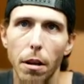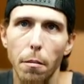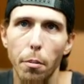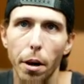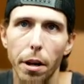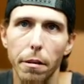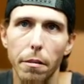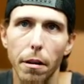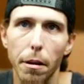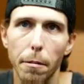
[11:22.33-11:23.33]
But
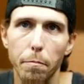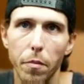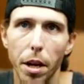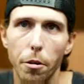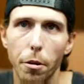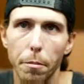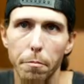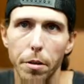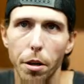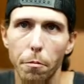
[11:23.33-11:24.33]
I know on,
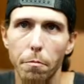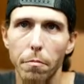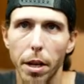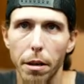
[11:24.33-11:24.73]
you know, like